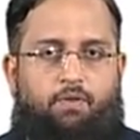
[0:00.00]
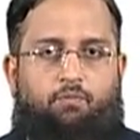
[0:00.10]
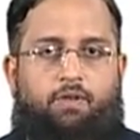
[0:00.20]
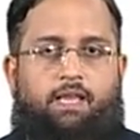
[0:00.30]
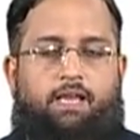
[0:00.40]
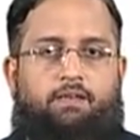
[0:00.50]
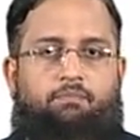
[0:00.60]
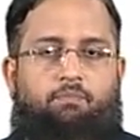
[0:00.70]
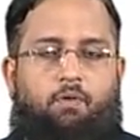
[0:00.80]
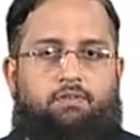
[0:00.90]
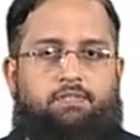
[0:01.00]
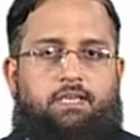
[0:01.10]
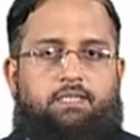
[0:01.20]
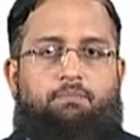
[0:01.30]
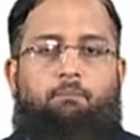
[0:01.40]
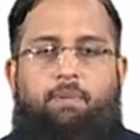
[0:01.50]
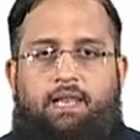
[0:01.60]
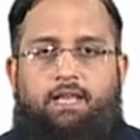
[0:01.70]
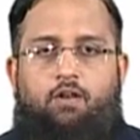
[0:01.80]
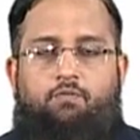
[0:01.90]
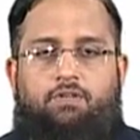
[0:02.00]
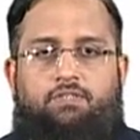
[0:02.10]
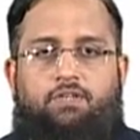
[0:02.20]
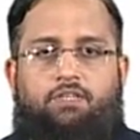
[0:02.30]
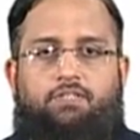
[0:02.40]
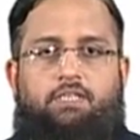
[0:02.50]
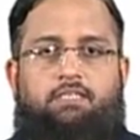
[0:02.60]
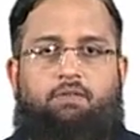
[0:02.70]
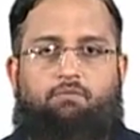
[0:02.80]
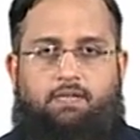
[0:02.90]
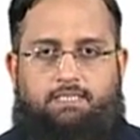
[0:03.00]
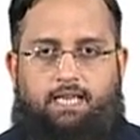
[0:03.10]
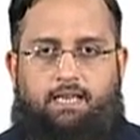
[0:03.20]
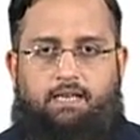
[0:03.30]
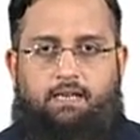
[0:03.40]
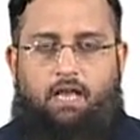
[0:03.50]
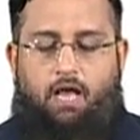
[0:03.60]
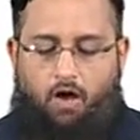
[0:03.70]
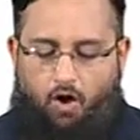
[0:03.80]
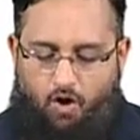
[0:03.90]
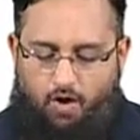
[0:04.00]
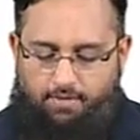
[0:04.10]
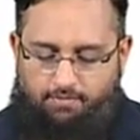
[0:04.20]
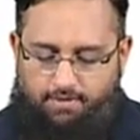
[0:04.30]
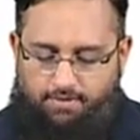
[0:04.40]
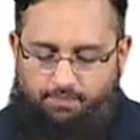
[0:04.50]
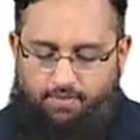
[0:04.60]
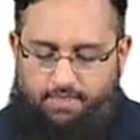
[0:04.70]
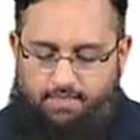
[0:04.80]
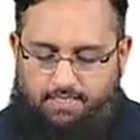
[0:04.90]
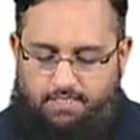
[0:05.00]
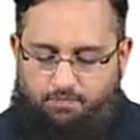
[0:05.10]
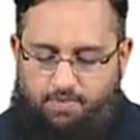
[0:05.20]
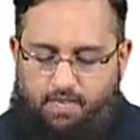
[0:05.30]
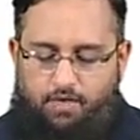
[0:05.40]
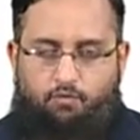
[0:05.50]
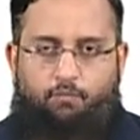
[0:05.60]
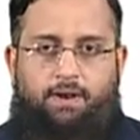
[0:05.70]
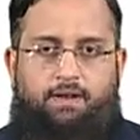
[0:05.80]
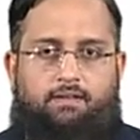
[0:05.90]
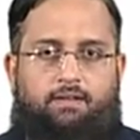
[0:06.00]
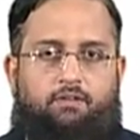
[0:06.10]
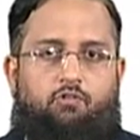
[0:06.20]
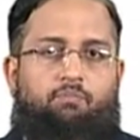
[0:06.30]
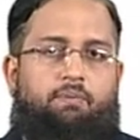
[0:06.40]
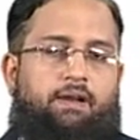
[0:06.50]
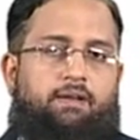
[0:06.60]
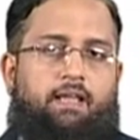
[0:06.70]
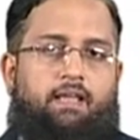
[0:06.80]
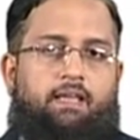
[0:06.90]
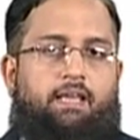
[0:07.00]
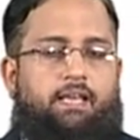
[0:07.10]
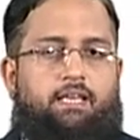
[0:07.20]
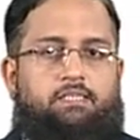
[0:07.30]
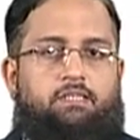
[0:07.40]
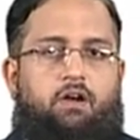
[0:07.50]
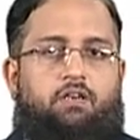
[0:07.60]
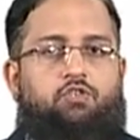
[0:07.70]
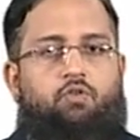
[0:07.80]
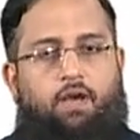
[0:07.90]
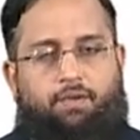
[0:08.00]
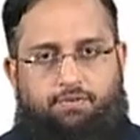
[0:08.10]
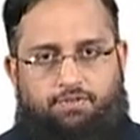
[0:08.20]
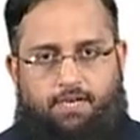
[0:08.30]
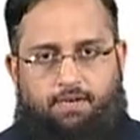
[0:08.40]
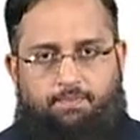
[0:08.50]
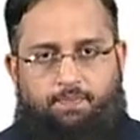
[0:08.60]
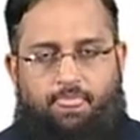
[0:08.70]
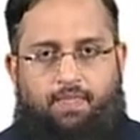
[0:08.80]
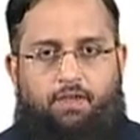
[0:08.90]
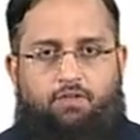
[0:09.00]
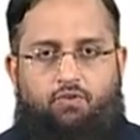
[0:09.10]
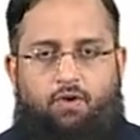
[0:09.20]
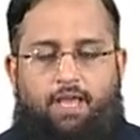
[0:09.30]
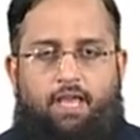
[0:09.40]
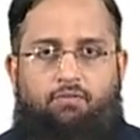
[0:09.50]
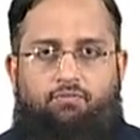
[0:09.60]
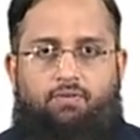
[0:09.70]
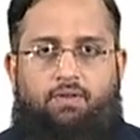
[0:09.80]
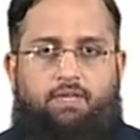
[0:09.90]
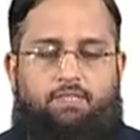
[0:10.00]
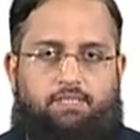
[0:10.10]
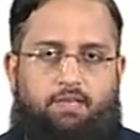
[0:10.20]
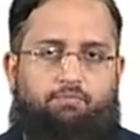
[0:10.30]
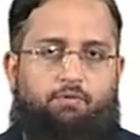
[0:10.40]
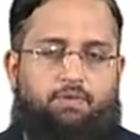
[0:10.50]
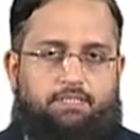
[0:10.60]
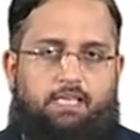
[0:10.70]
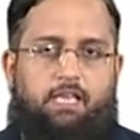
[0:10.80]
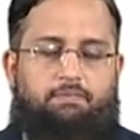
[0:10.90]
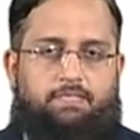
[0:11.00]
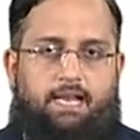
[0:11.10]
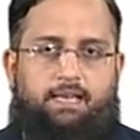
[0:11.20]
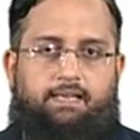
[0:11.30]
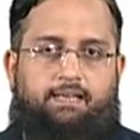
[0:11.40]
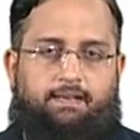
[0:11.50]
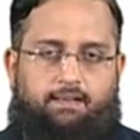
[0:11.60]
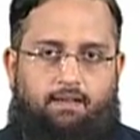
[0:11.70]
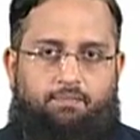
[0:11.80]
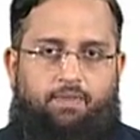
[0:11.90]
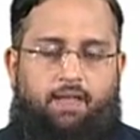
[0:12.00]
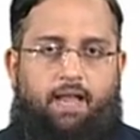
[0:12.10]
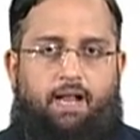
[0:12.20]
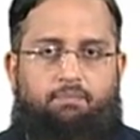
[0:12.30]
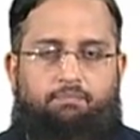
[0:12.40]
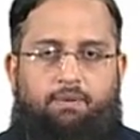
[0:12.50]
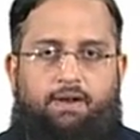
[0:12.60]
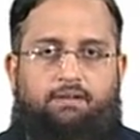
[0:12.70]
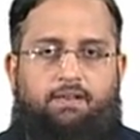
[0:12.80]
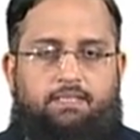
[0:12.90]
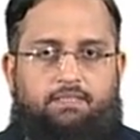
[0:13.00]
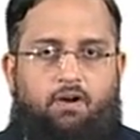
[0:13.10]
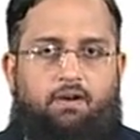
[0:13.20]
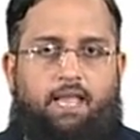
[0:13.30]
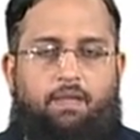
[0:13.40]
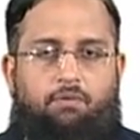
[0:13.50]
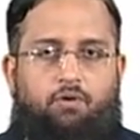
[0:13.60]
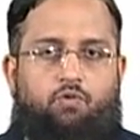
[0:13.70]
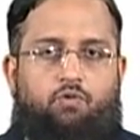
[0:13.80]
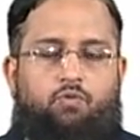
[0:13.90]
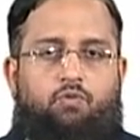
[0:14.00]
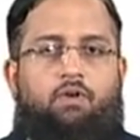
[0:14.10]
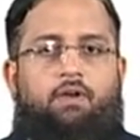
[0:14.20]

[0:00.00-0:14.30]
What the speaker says: We can process billion of instructions in 1 second. However, the speed of printer to printing is not so efficient. So if CPU keeps sending data and printer is not able to